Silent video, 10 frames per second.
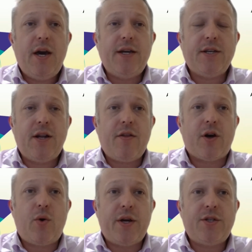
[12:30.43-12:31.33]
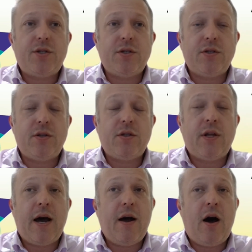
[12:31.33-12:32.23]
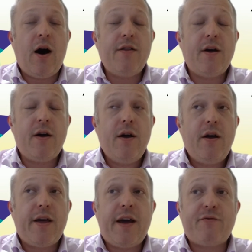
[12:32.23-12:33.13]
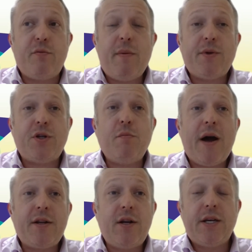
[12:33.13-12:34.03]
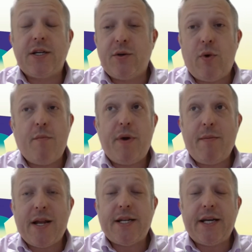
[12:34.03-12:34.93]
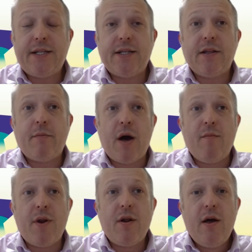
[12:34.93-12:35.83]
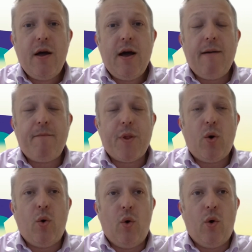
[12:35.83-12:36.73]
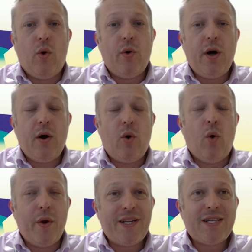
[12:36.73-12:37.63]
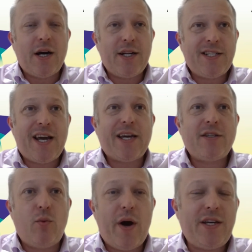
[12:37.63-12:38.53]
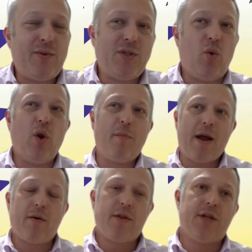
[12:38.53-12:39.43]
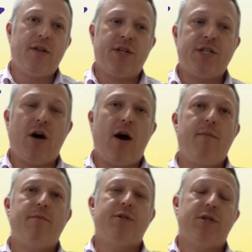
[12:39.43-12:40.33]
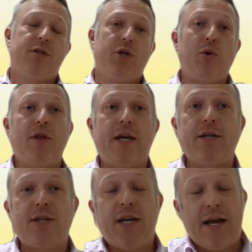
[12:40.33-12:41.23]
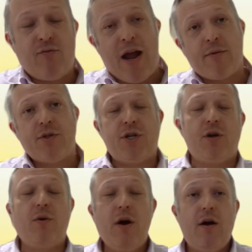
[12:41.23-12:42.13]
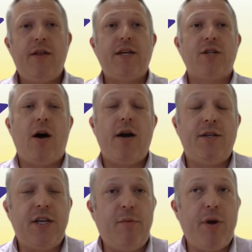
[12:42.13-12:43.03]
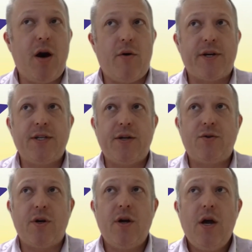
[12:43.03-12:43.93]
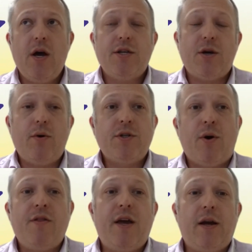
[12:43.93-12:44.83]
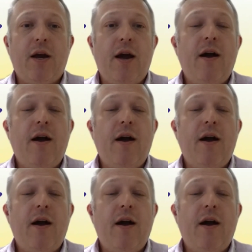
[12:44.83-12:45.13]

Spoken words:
is another question that either they have to remember to do manually, because it won't be mandated at the moment, or it kind of takes away. So it's all about the time to do things and get round to things like CPR, etc. So I think